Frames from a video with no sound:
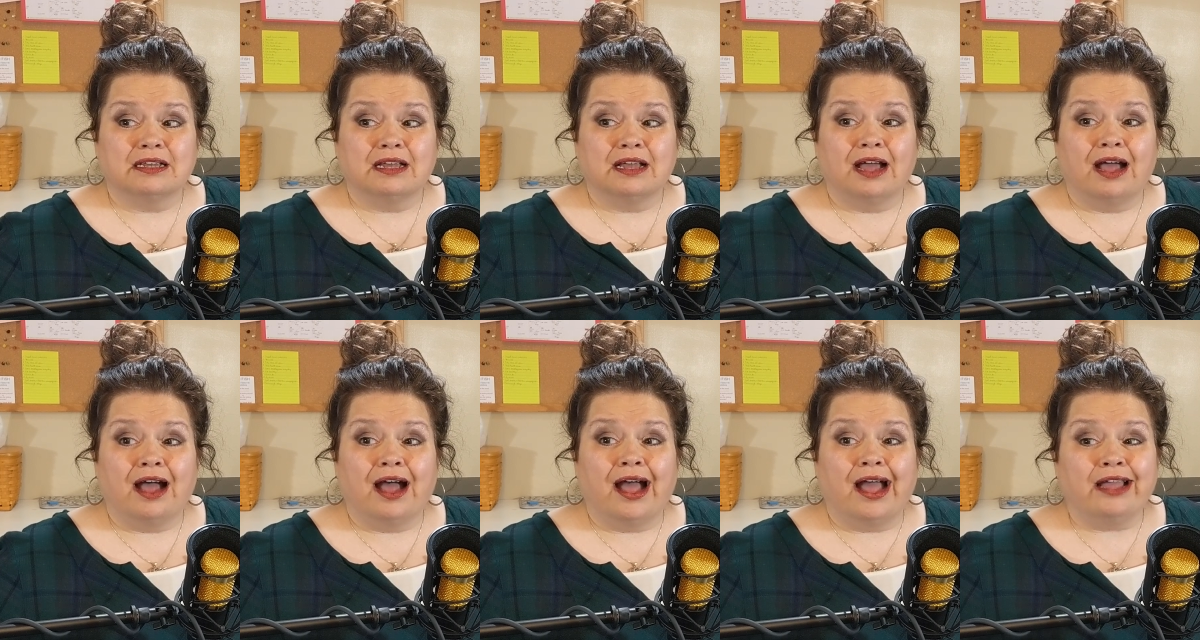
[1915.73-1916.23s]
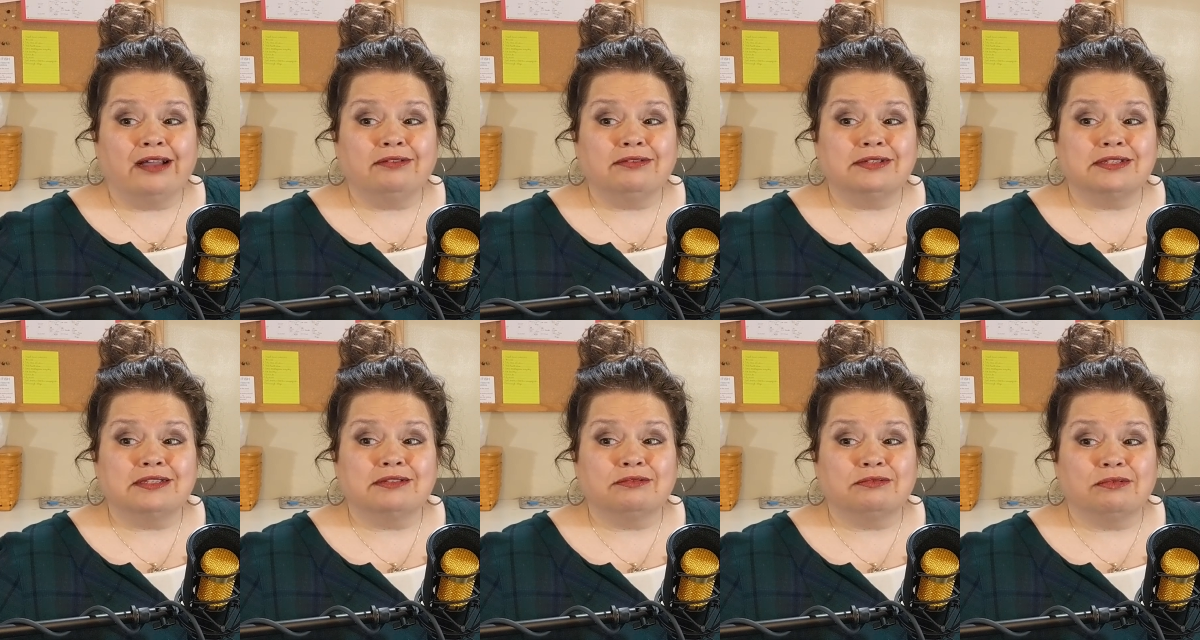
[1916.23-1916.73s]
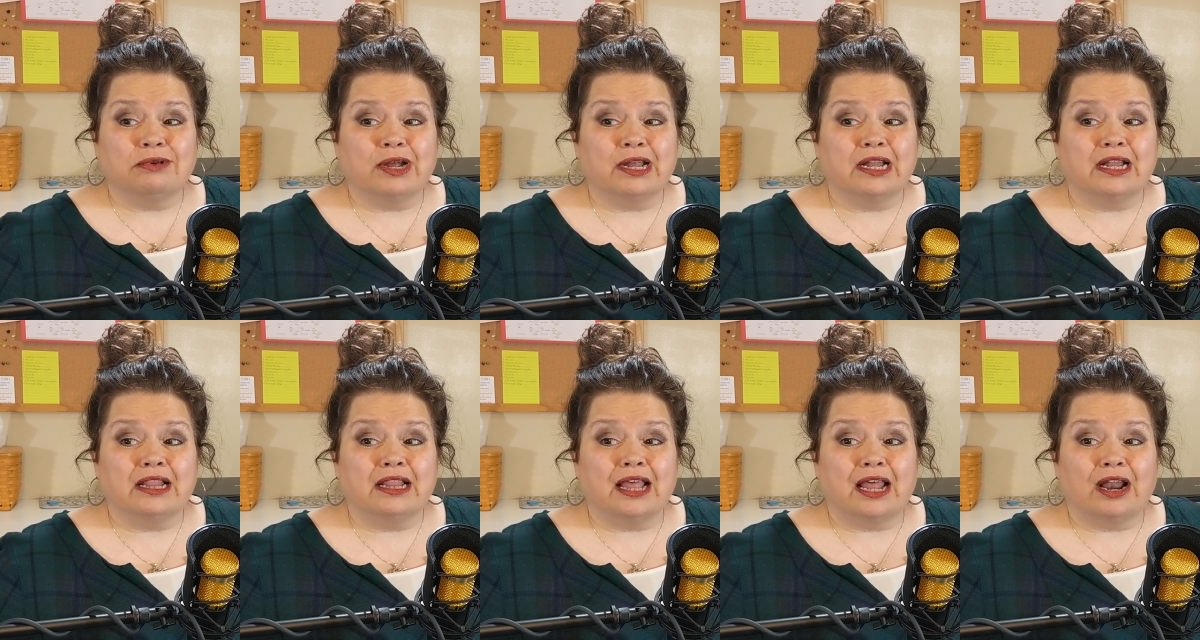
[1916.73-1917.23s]
I was the one
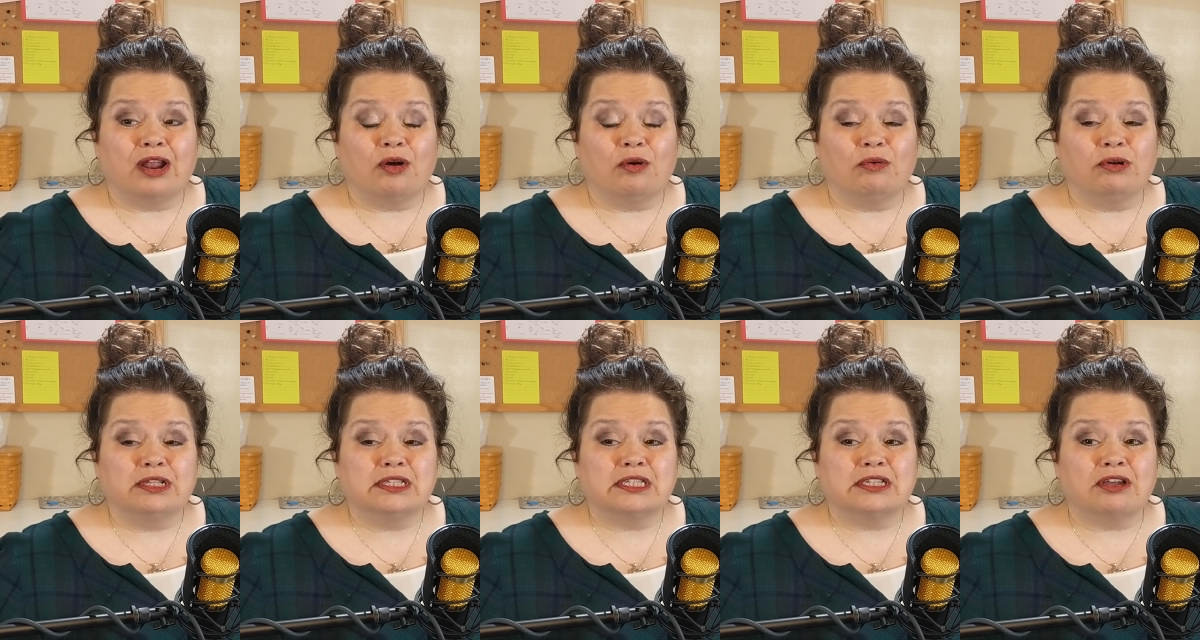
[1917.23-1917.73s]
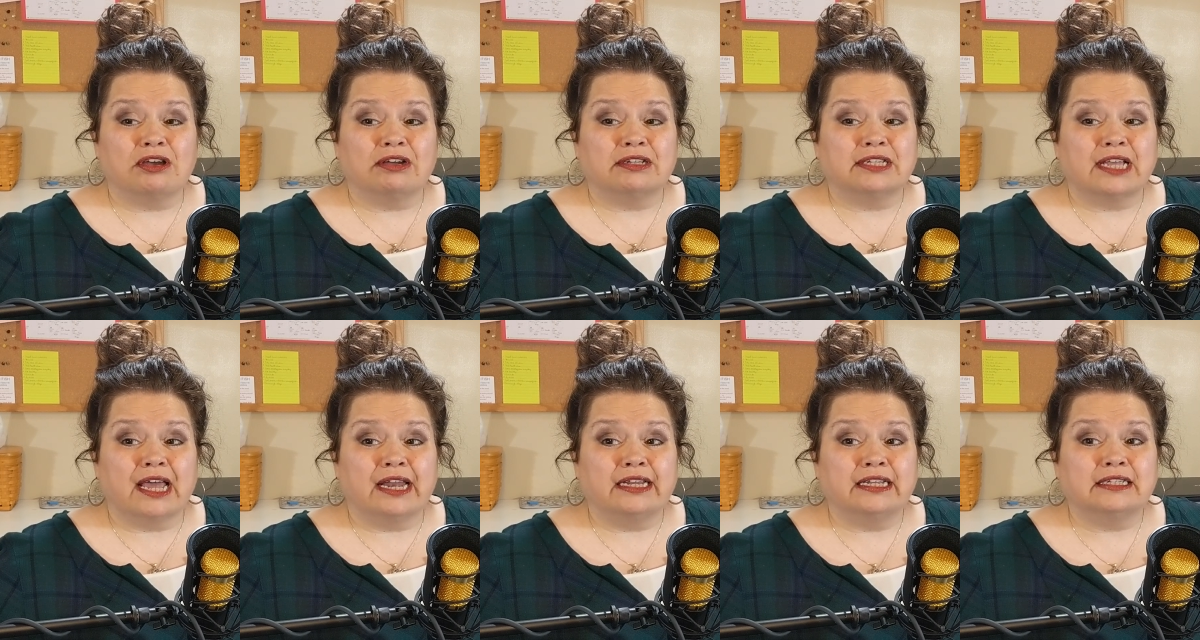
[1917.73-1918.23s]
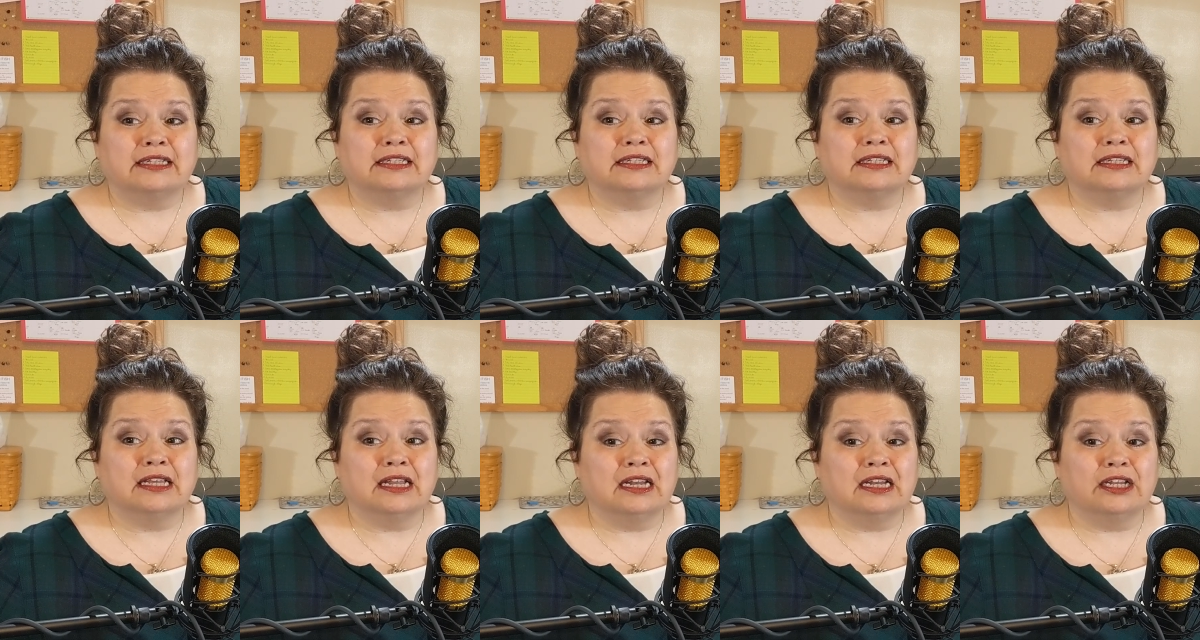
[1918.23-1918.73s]
that always talked Daddy into getting
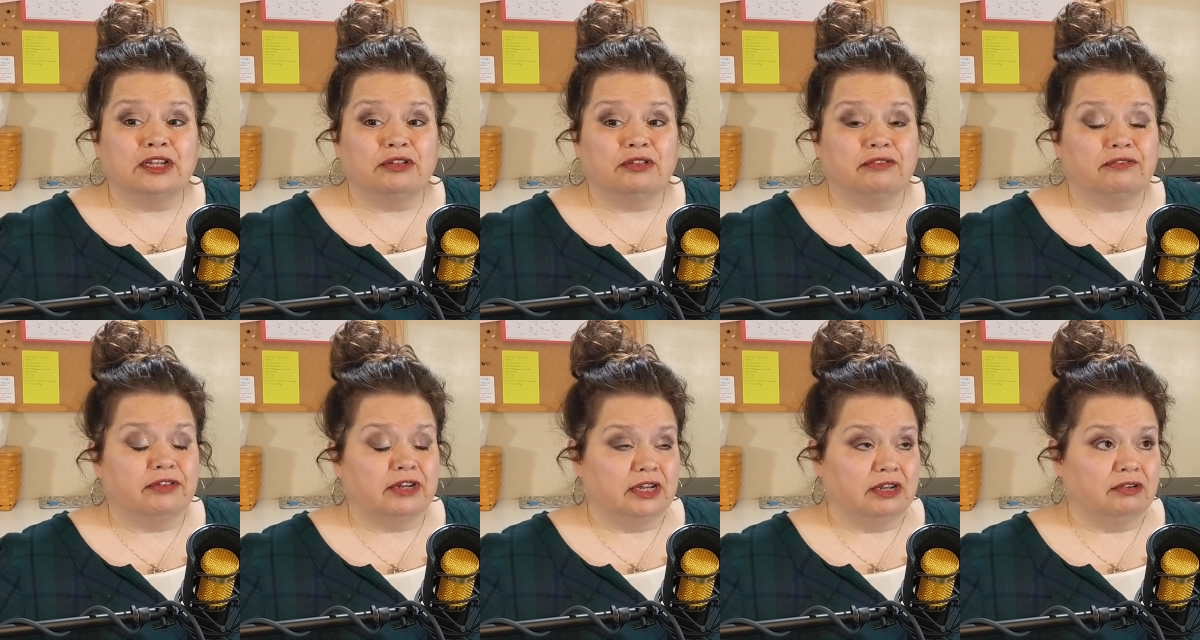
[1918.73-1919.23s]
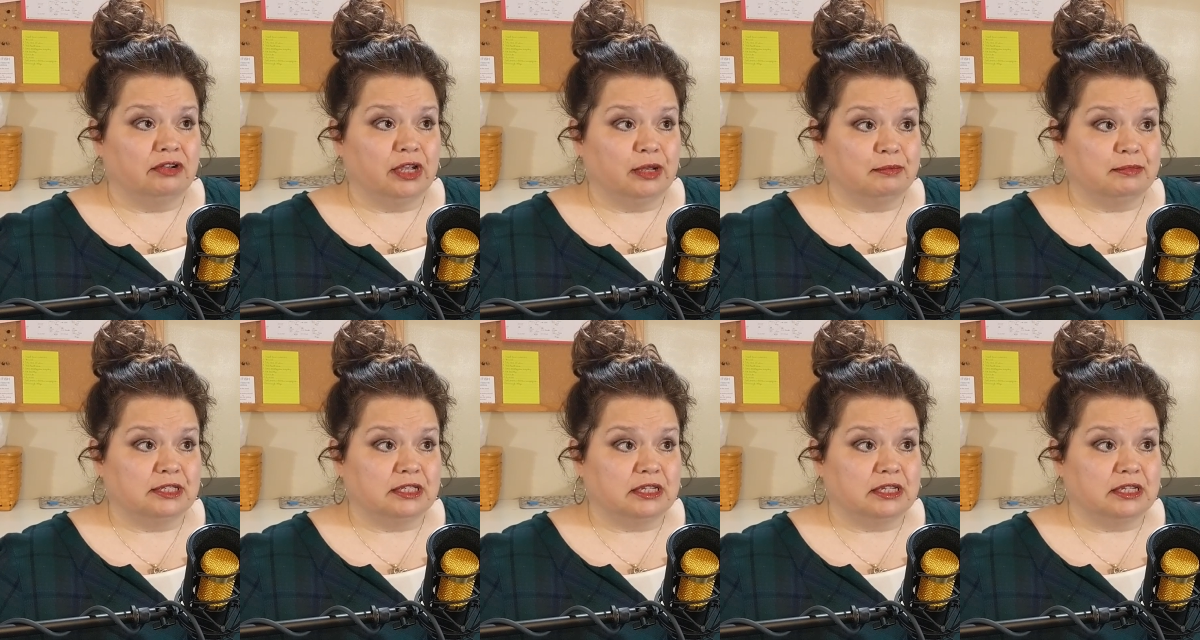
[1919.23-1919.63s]
you the video game stuff.